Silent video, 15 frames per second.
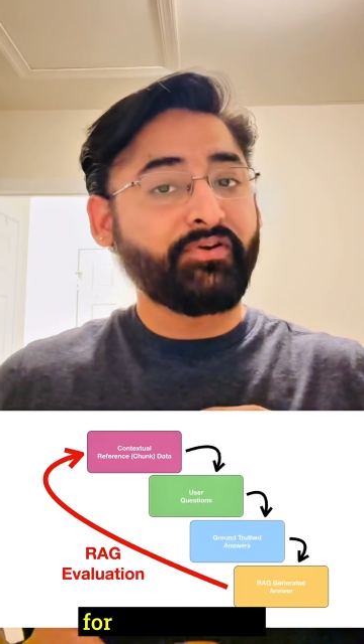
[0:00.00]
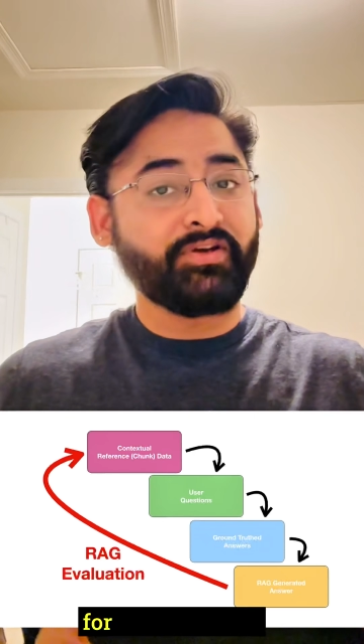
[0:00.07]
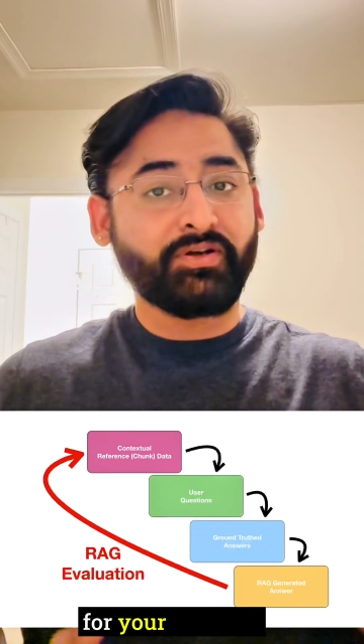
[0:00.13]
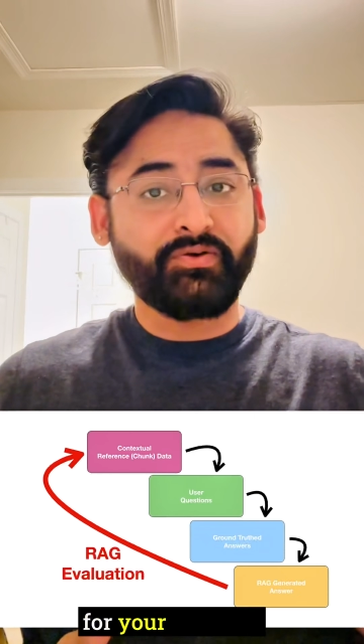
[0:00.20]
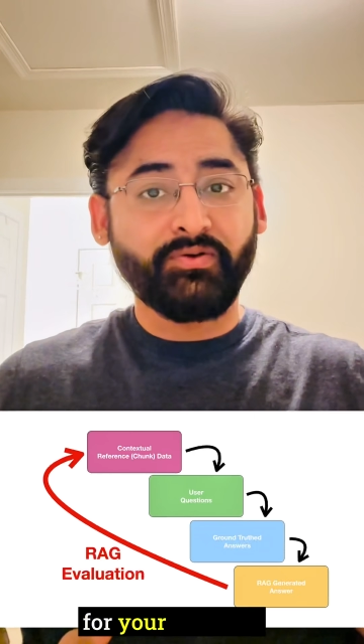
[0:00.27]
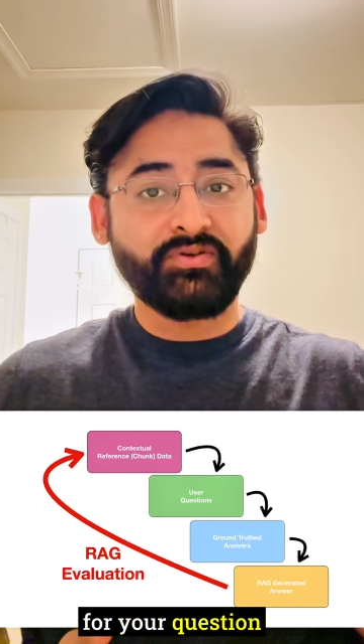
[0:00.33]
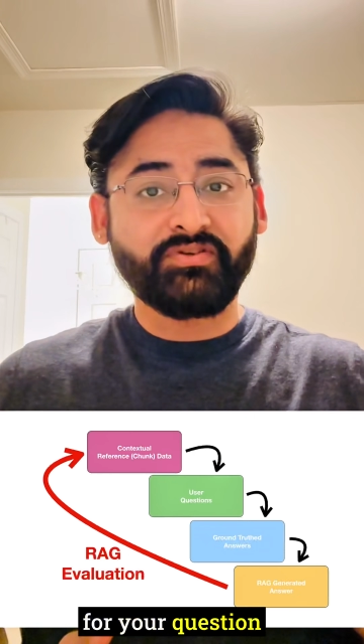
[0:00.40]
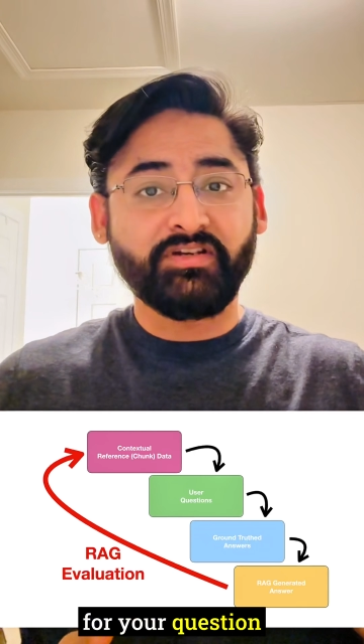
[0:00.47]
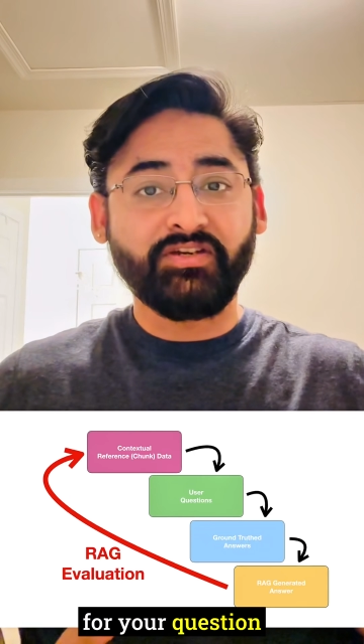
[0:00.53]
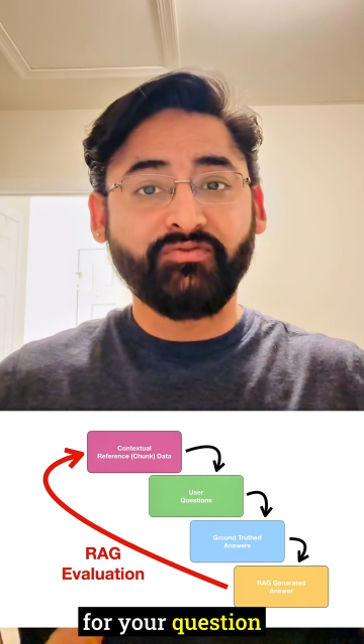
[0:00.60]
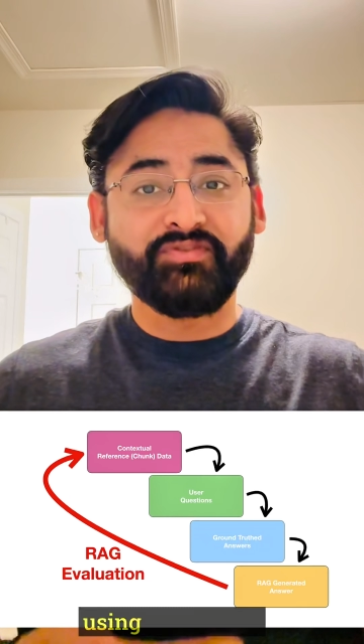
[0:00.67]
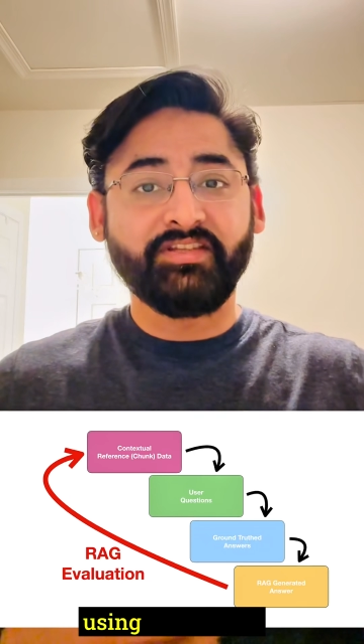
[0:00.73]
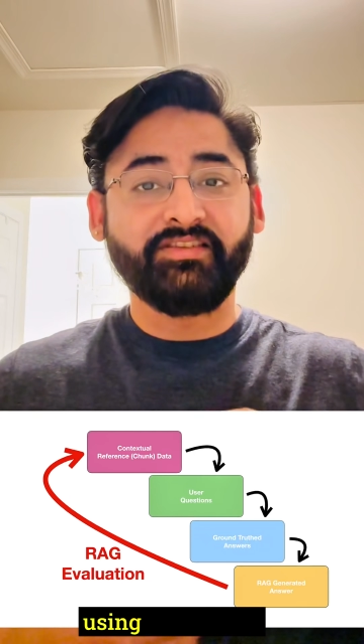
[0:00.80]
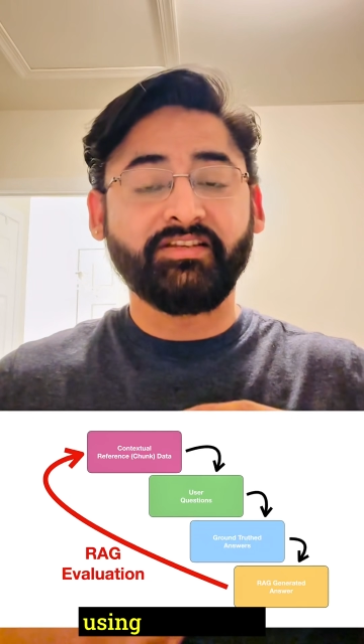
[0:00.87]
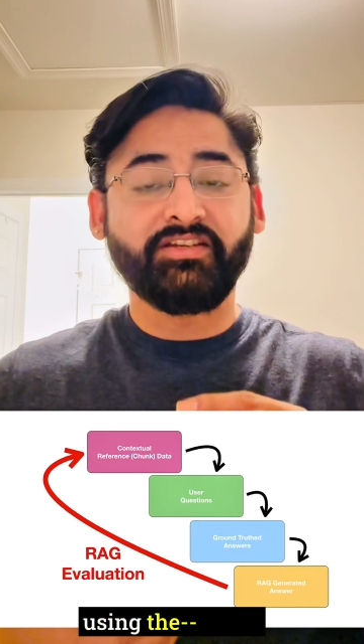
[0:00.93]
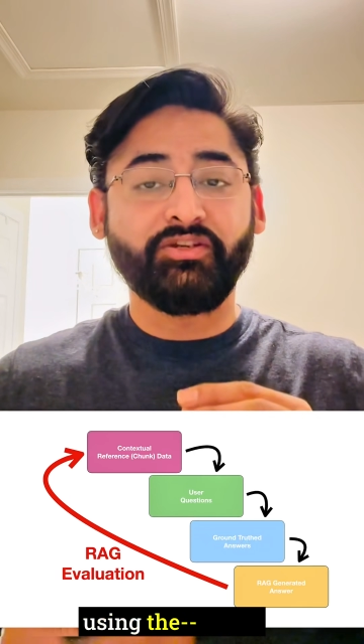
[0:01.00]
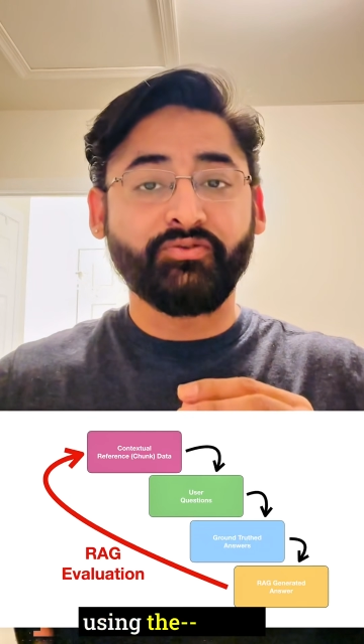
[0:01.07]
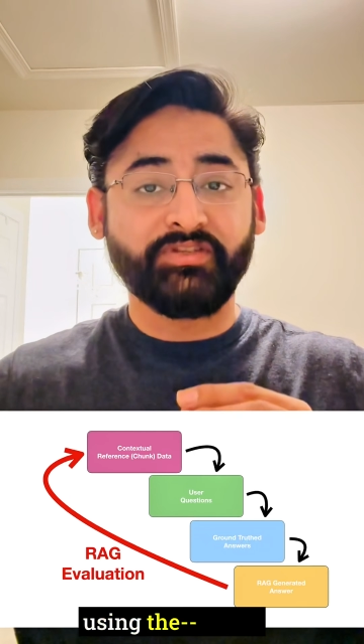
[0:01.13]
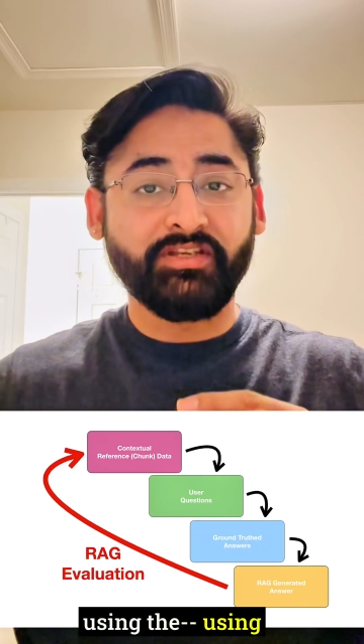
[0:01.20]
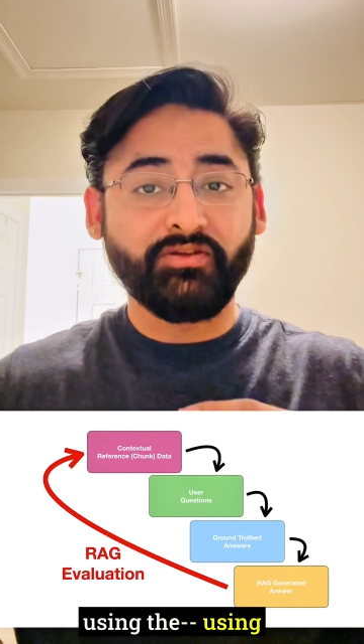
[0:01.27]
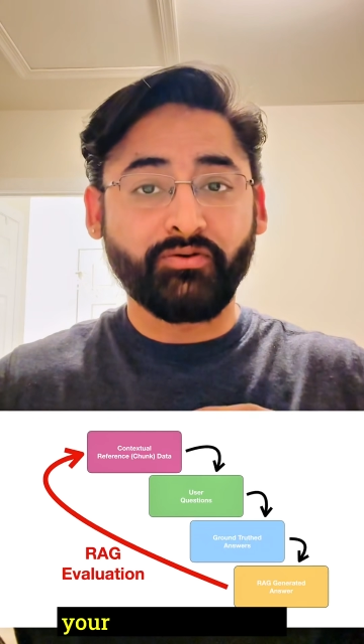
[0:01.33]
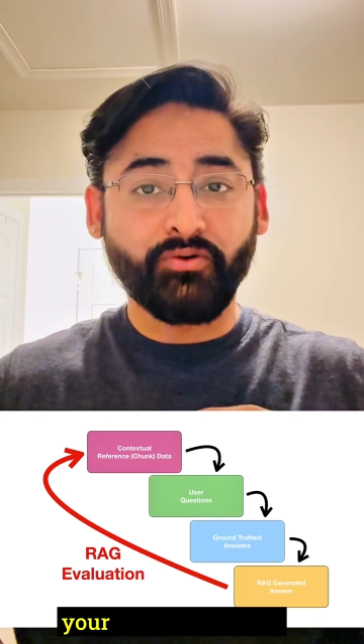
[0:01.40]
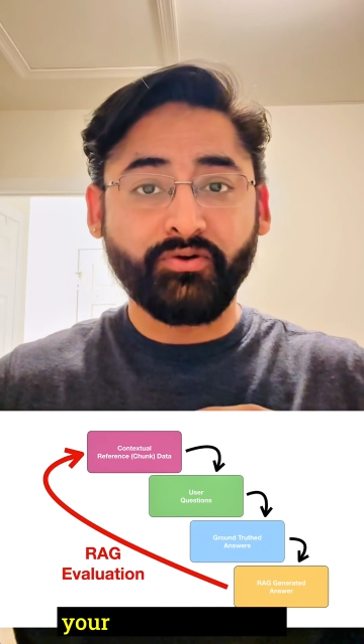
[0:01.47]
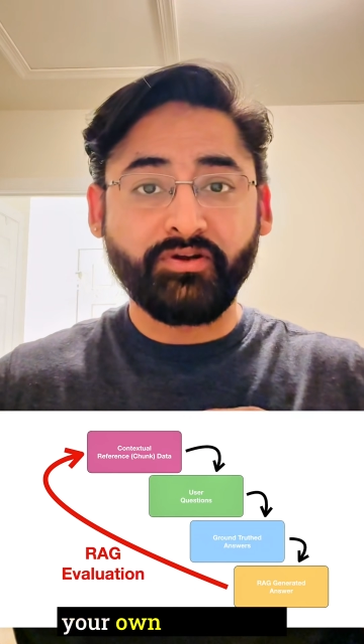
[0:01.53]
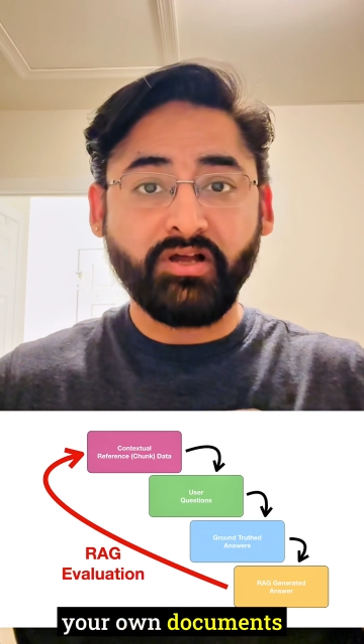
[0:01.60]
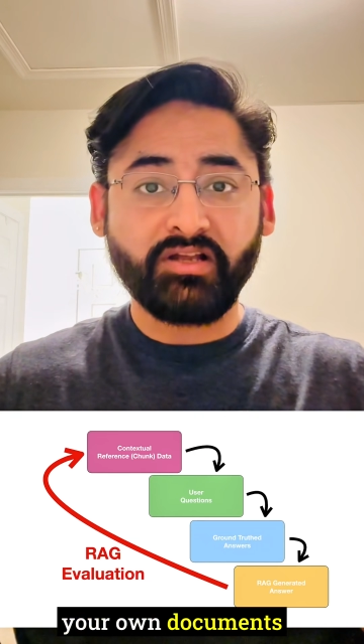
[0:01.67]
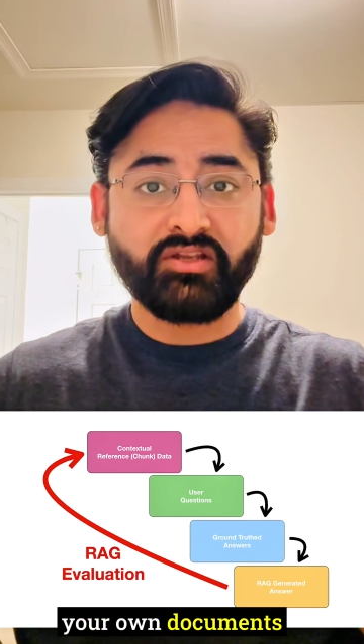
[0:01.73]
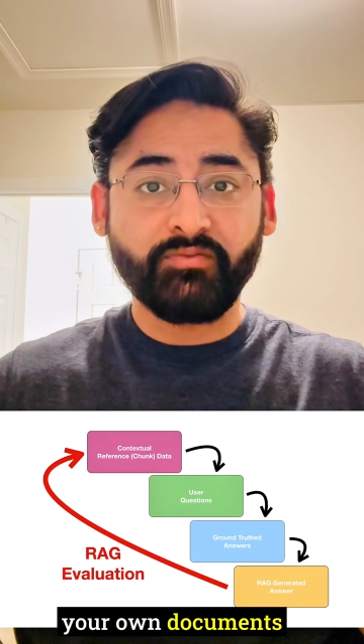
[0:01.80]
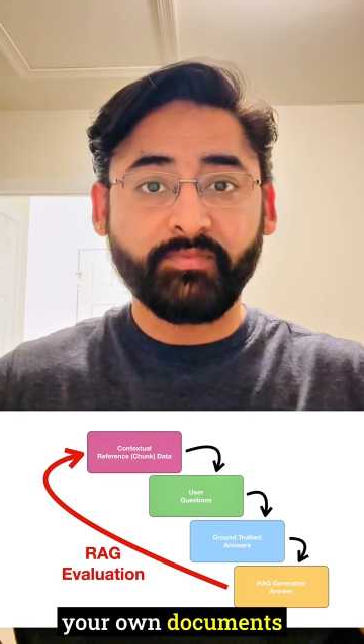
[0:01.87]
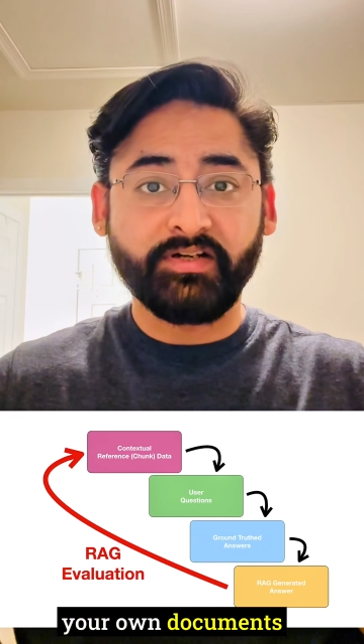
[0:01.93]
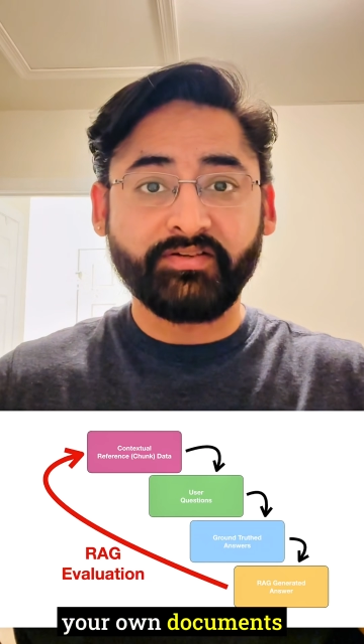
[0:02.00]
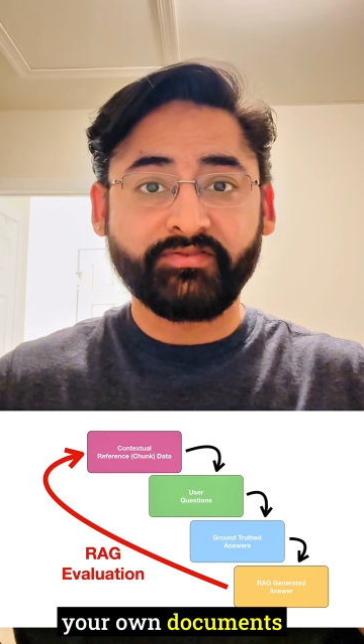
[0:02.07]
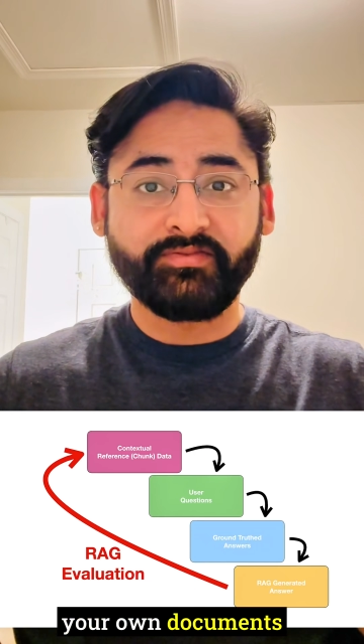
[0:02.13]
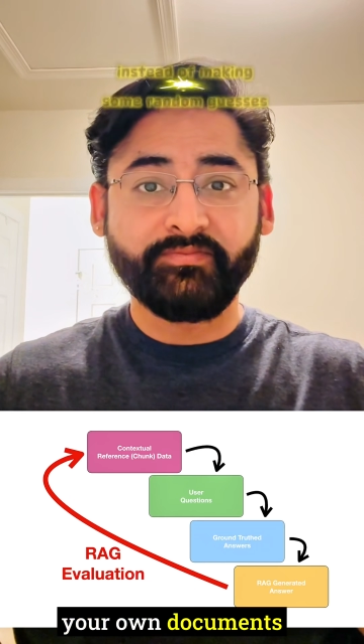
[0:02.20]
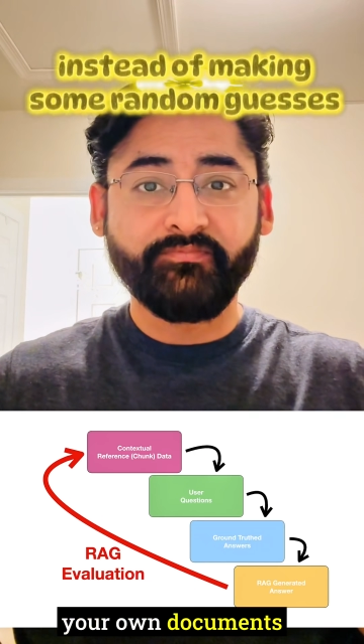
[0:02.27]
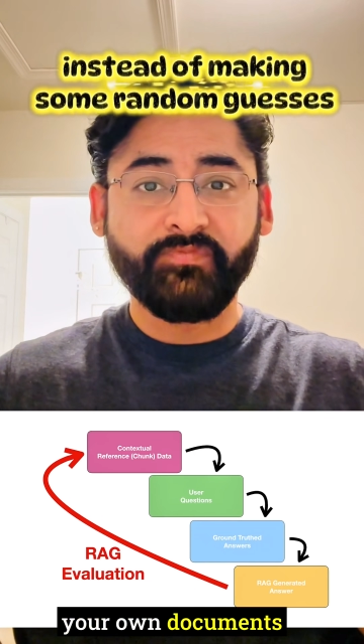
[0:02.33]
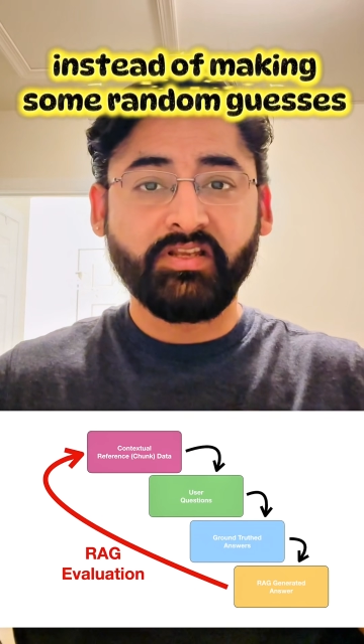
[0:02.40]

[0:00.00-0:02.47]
question using your own documents